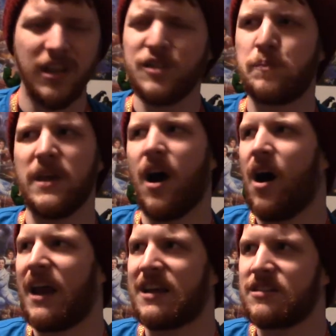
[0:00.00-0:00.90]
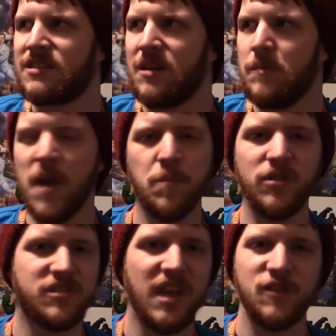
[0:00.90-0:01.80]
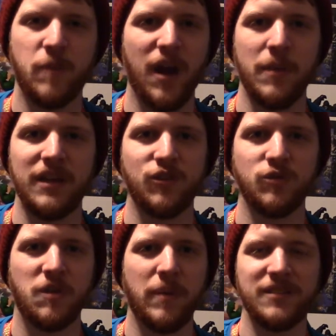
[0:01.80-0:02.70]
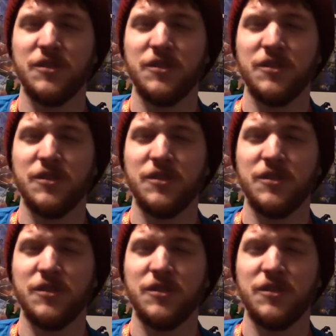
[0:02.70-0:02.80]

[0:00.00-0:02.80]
Let's be honest. People say Spider-Man 2 is the best.